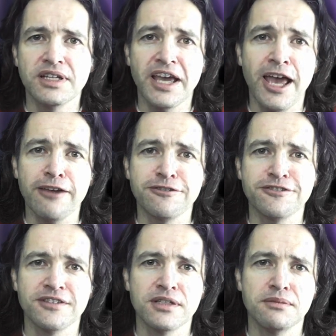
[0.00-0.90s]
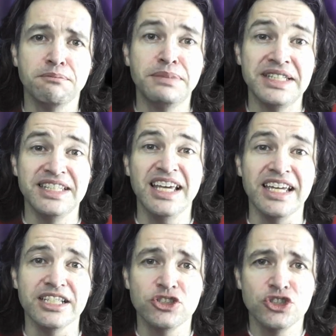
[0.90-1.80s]
F,
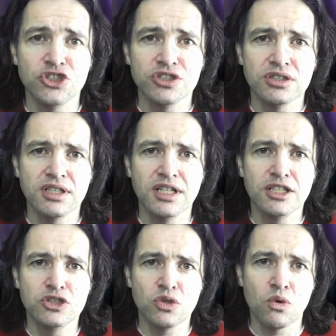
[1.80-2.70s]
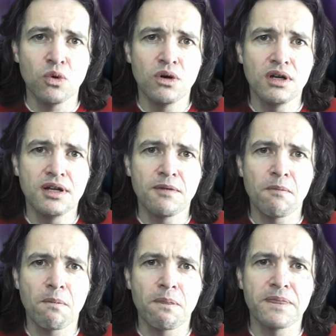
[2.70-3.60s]
PH. So
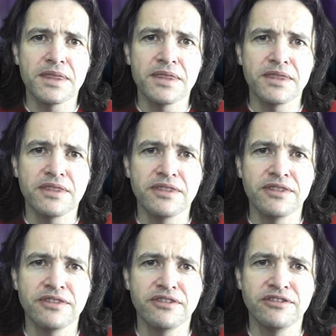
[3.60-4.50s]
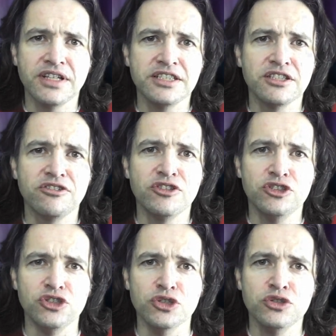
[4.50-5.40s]
F is a
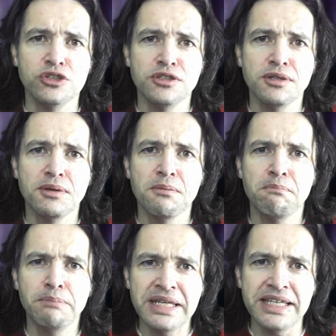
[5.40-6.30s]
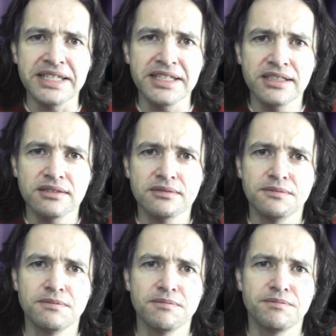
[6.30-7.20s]
reduced P.
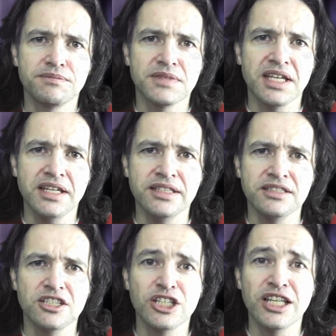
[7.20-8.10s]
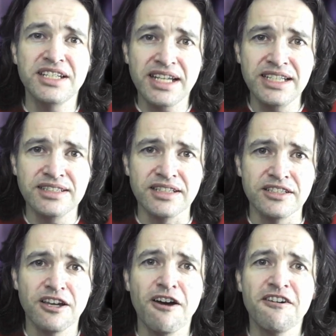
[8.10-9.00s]
It is lenited.
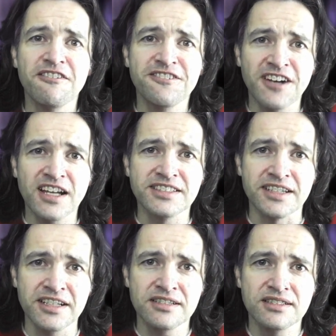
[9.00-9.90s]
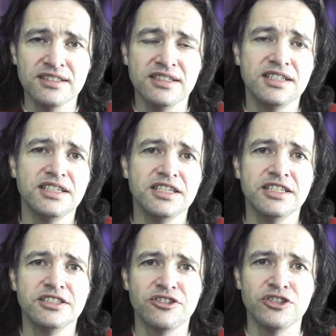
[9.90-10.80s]
Vater
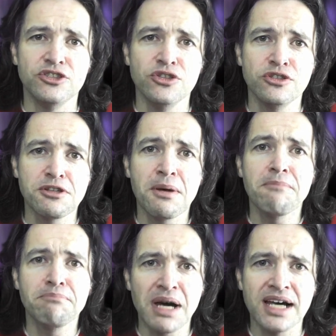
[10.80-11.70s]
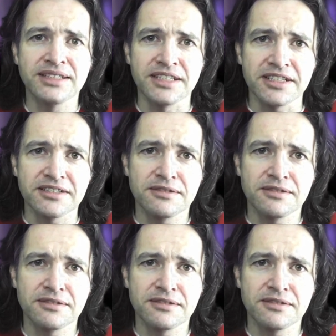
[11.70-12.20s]
is a reduced pater.